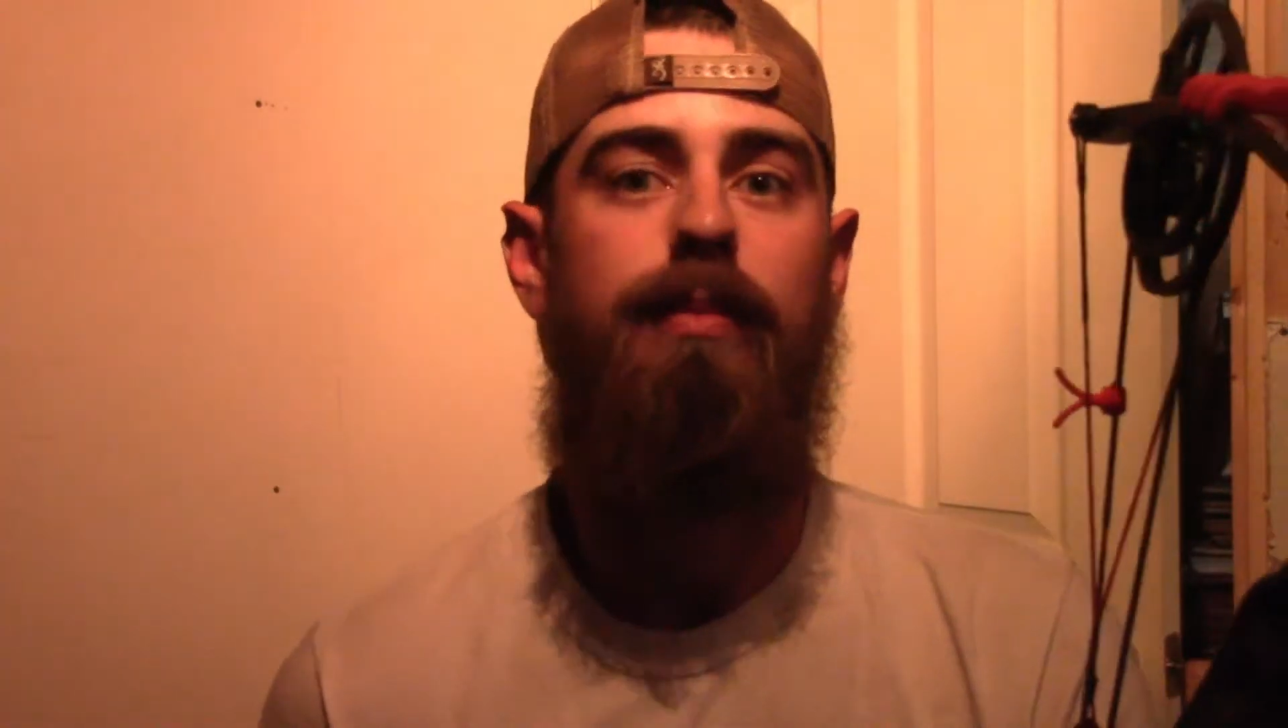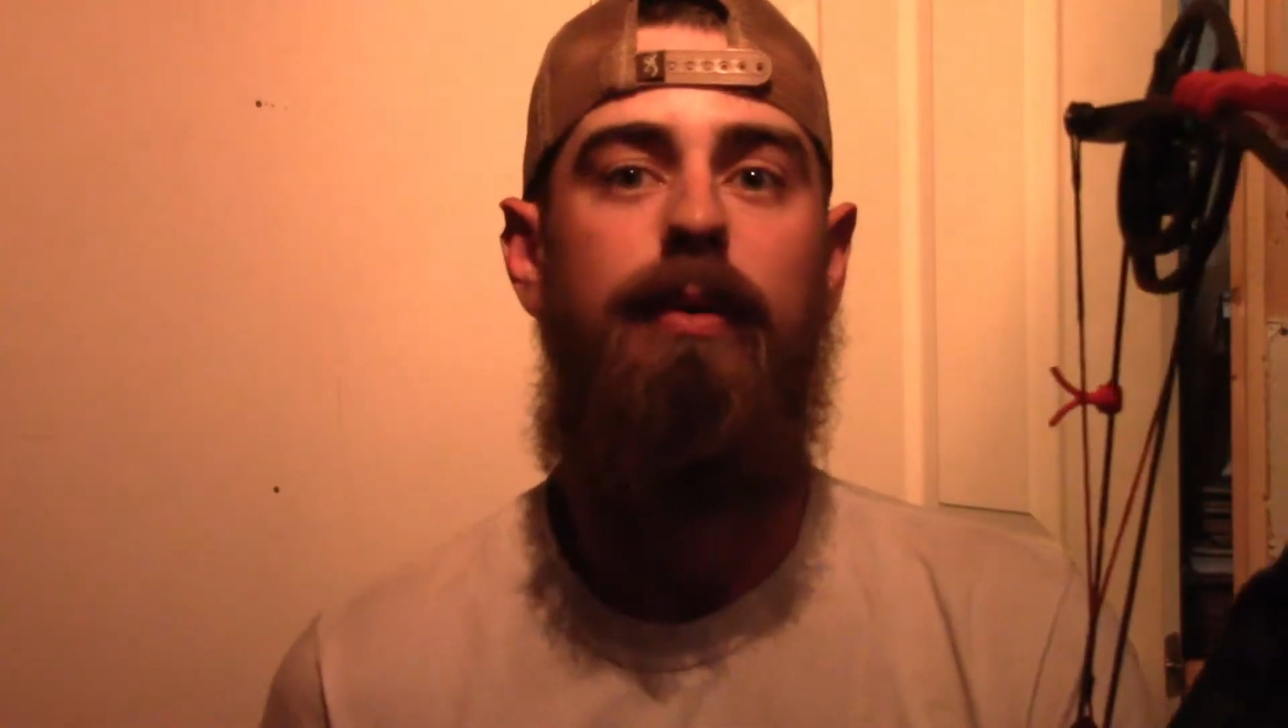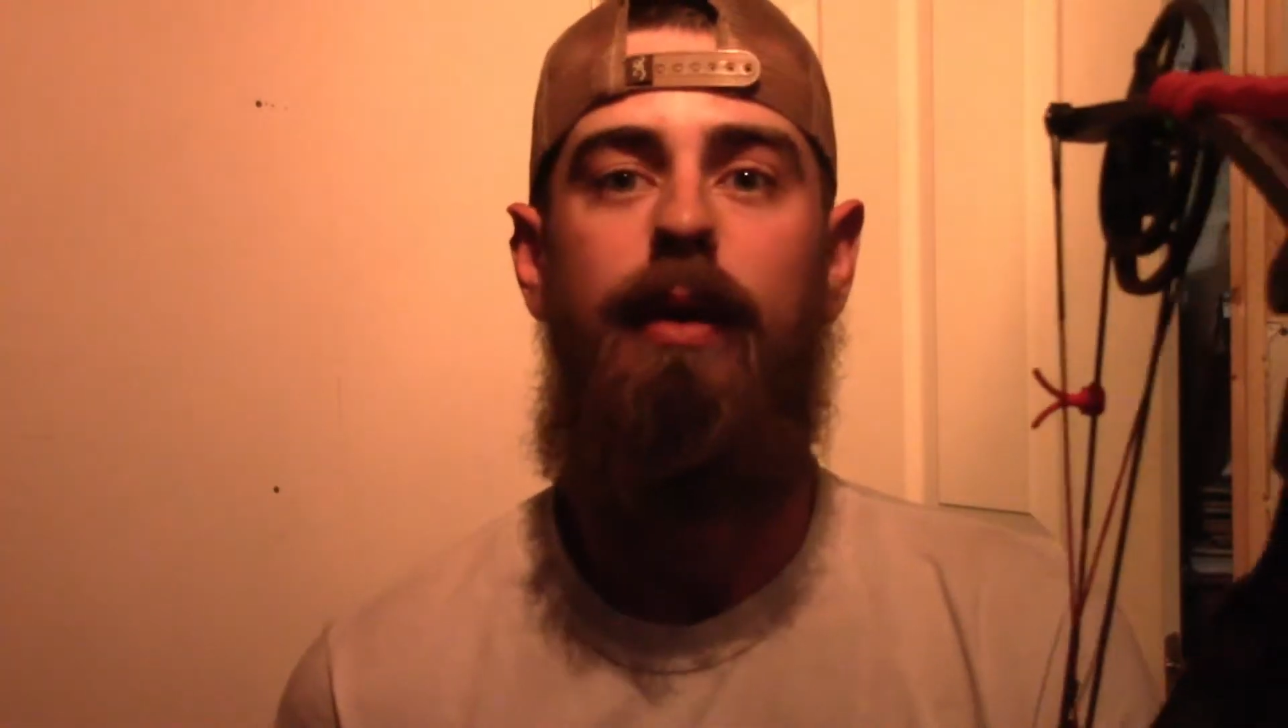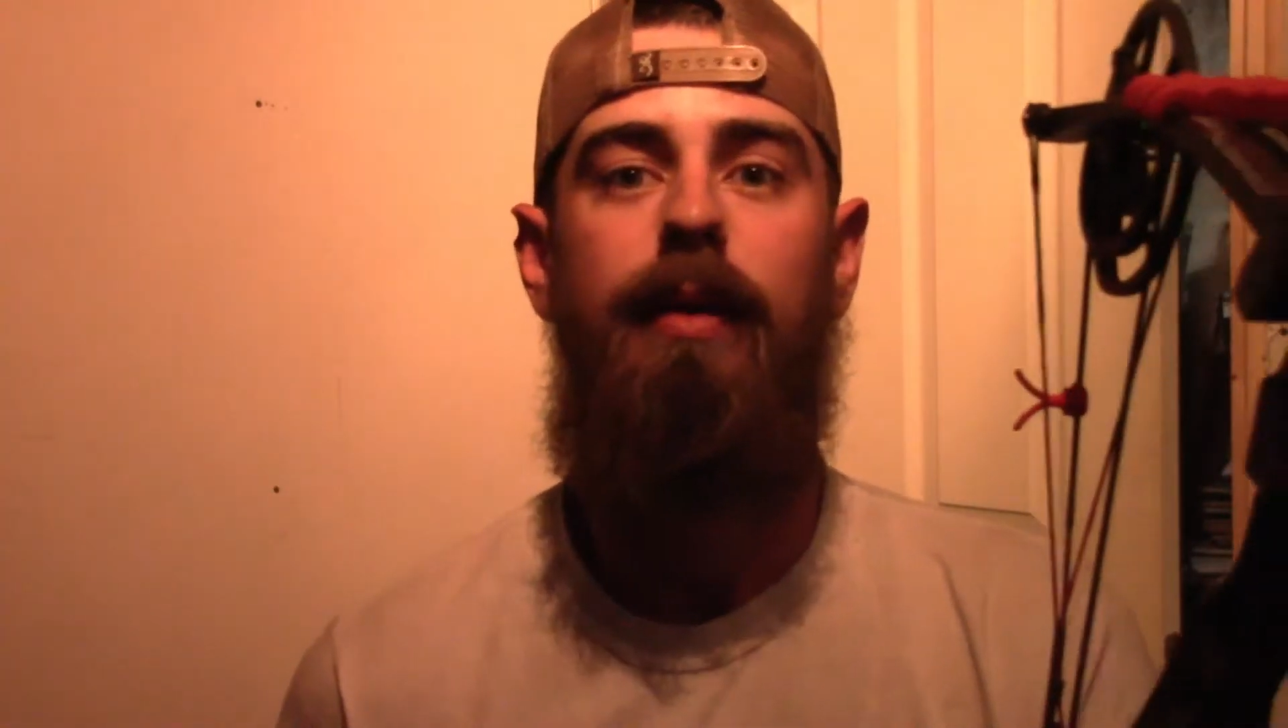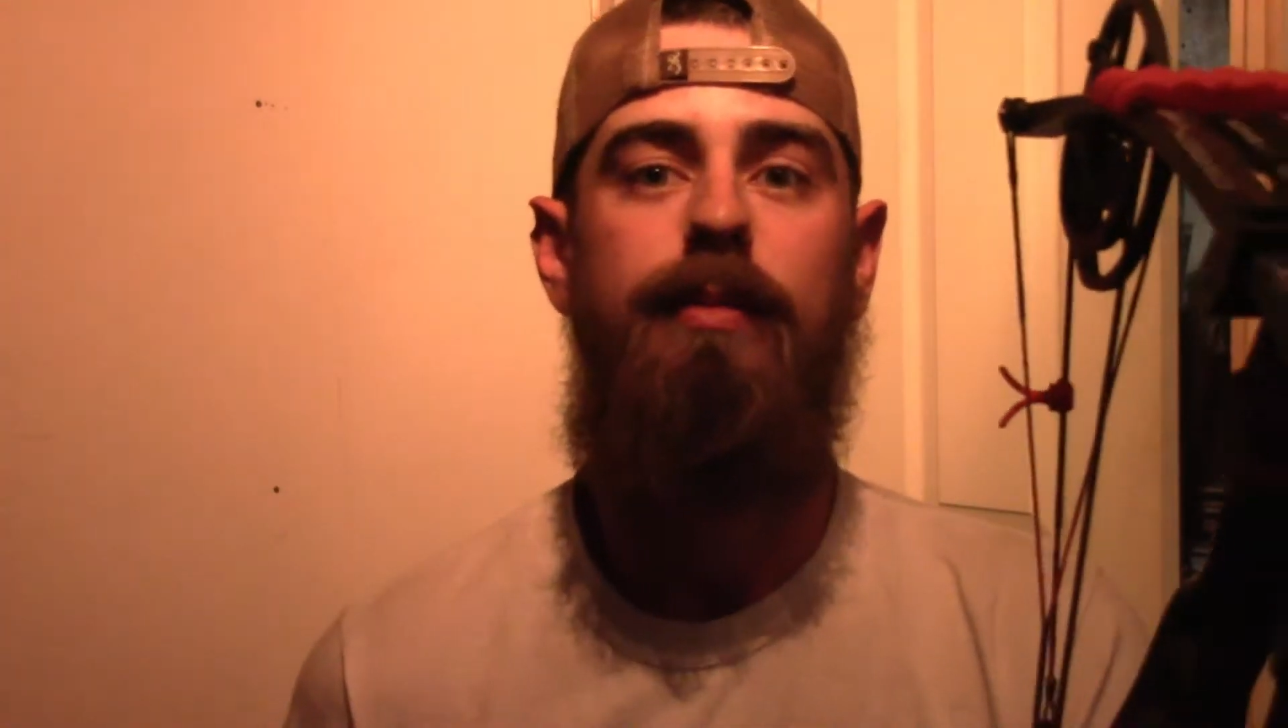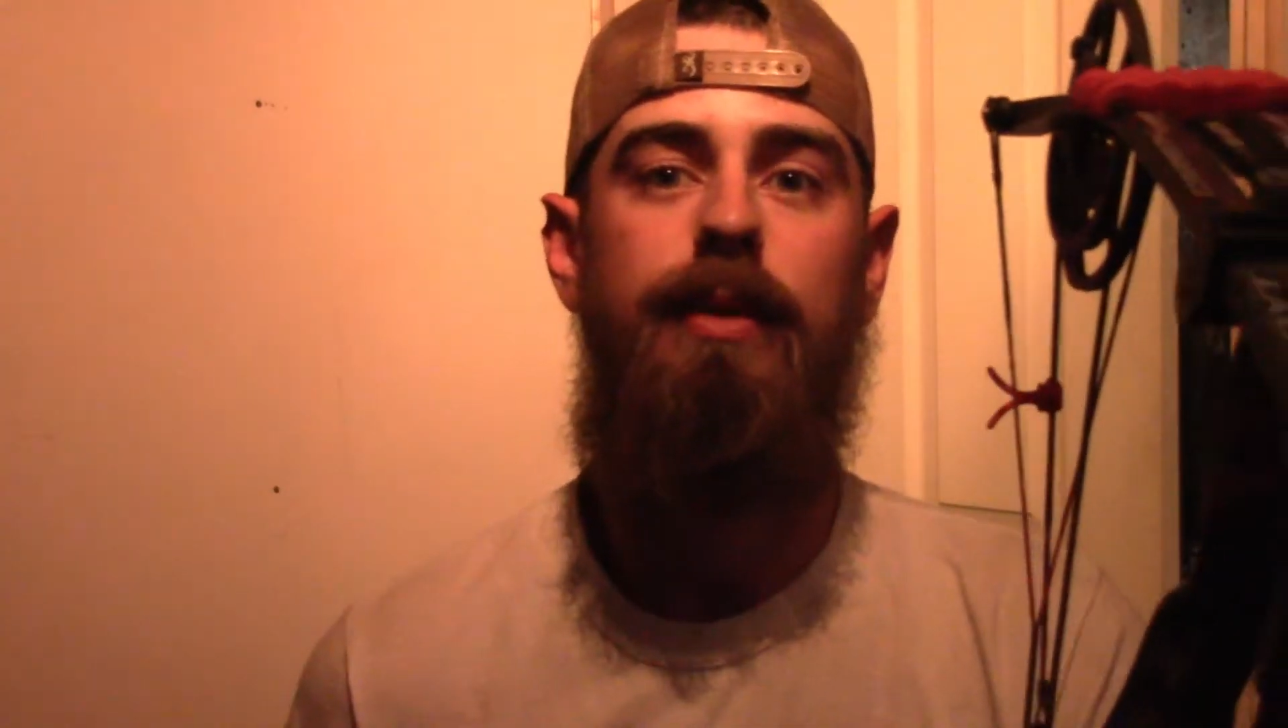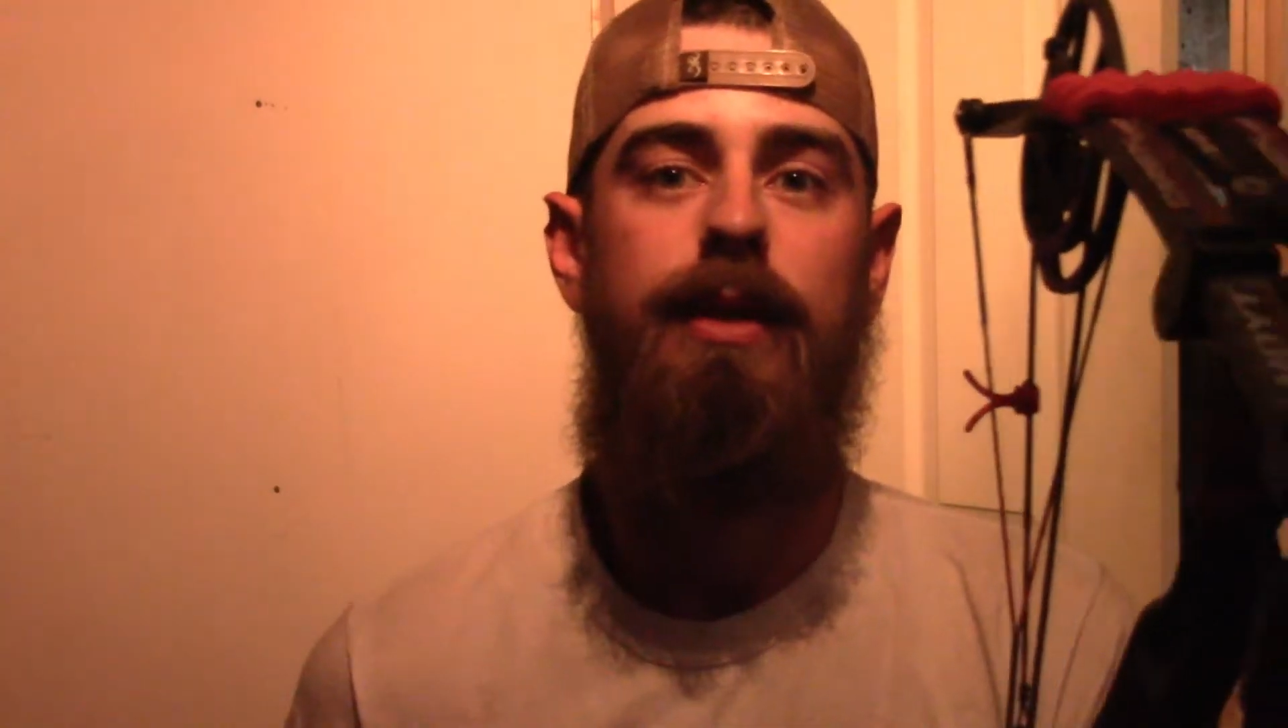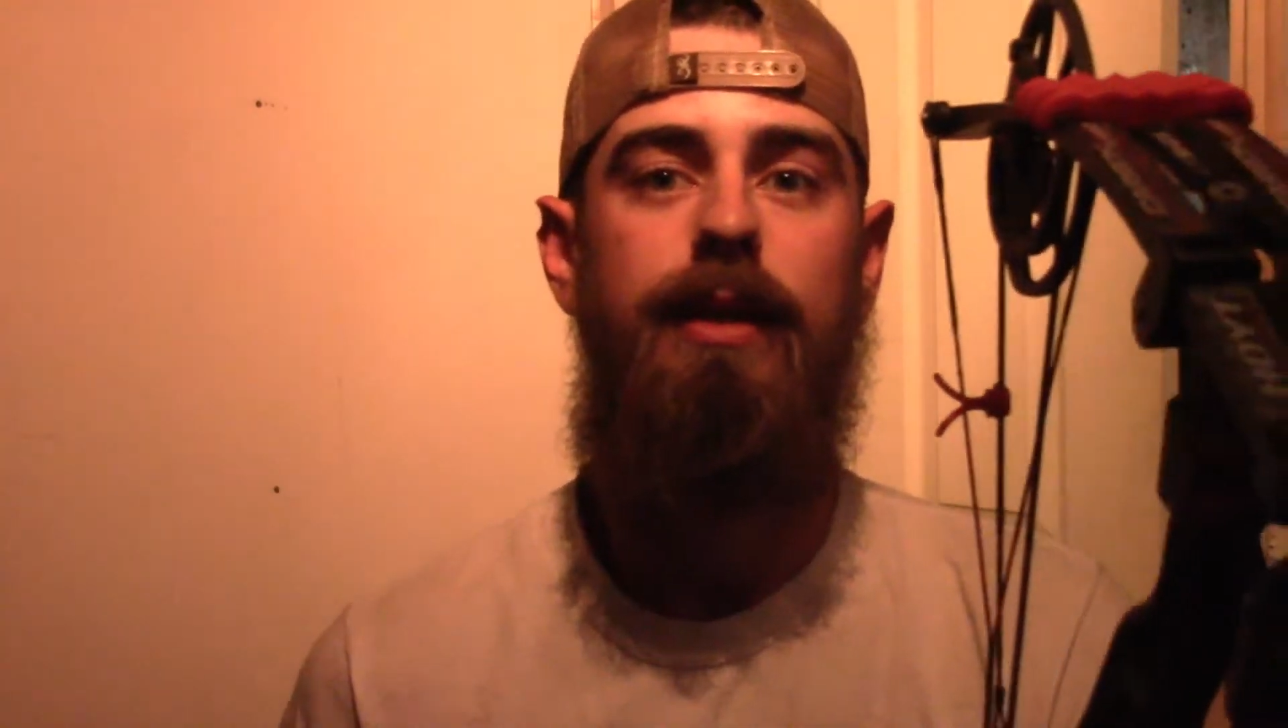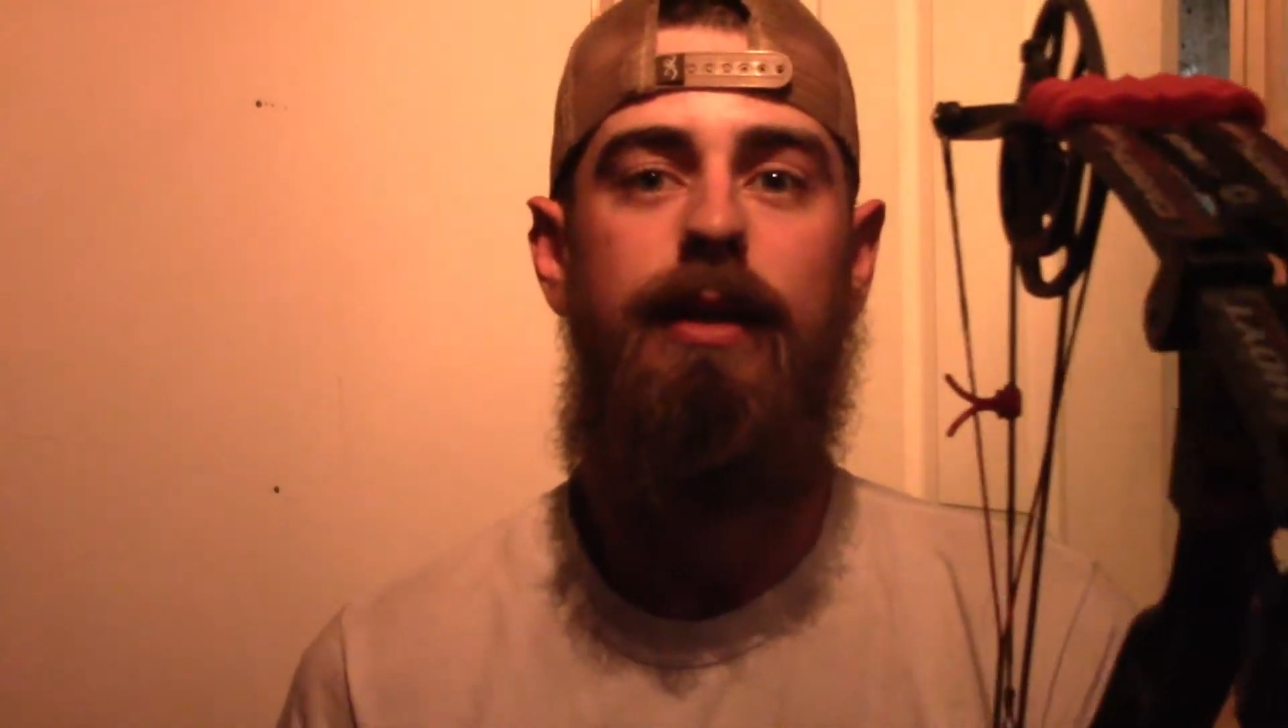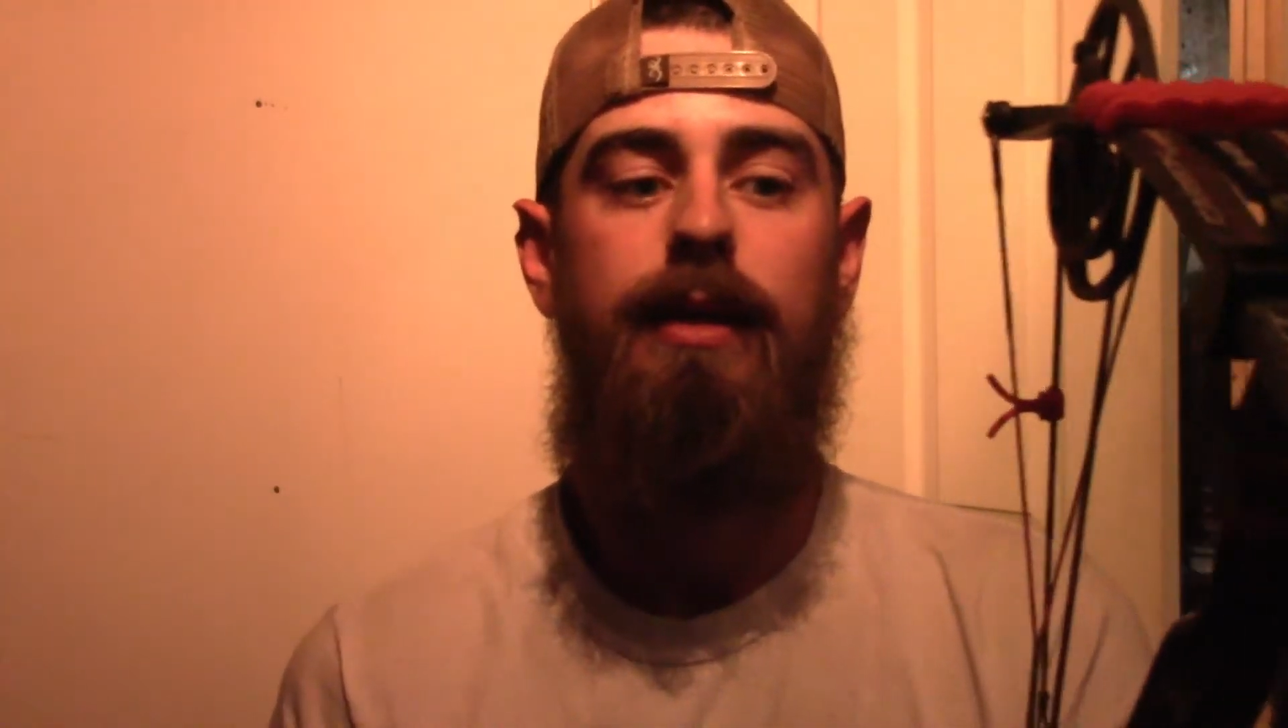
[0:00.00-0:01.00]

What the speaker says: probably